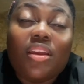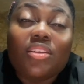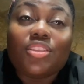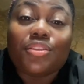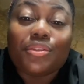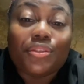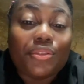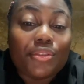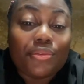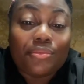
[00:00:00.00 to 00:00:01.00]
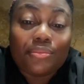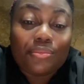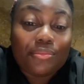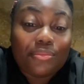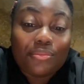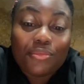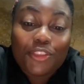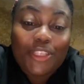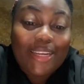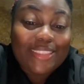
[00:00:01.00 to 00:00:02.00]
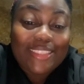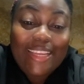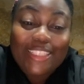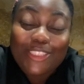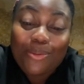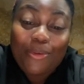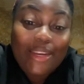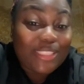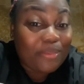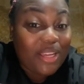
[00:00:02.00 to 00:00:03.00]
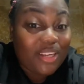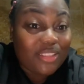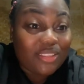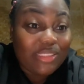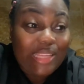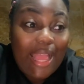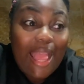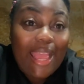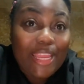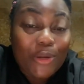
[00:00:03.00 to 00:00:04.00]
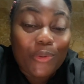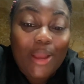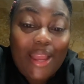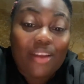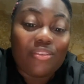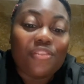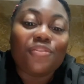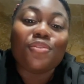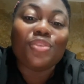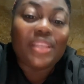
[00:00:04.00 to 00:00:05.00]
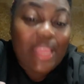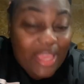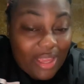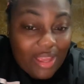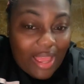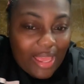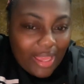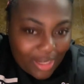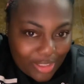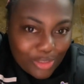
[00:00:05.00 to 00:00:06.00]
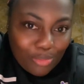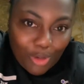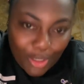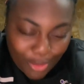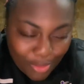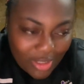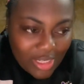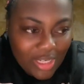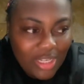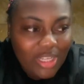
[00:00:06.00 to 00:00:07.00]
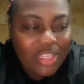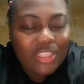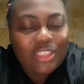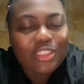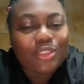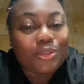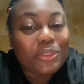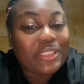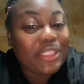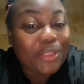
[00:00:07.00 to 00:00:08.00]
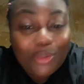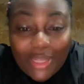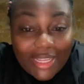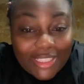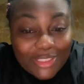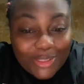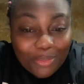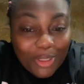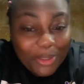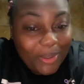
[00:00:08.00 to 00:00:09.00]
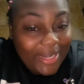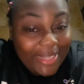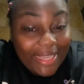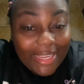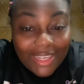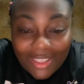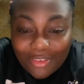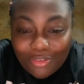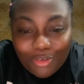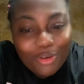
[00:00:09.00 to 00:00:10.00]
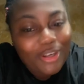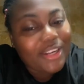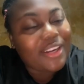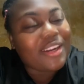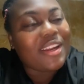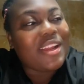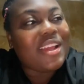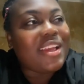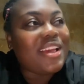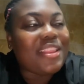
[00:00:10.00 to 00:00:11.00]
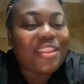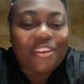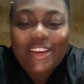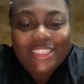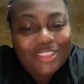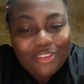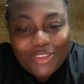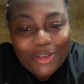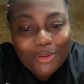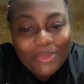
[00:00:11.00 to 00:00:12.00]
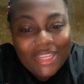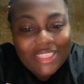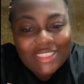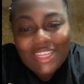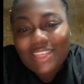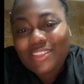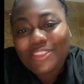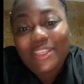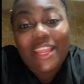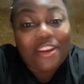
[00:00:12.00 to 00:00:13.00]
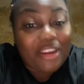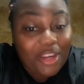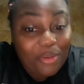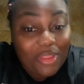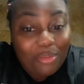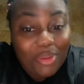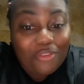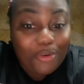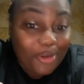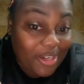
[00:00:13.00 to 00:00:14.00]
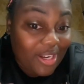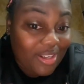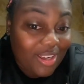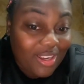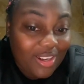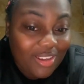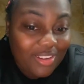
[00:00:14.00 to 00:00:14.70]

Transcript: just try to get some rest because I know I have a full day ahead tomorrow. So see you guys tomorrow again for the rest of the updates and to get ready with me for Grand Gala.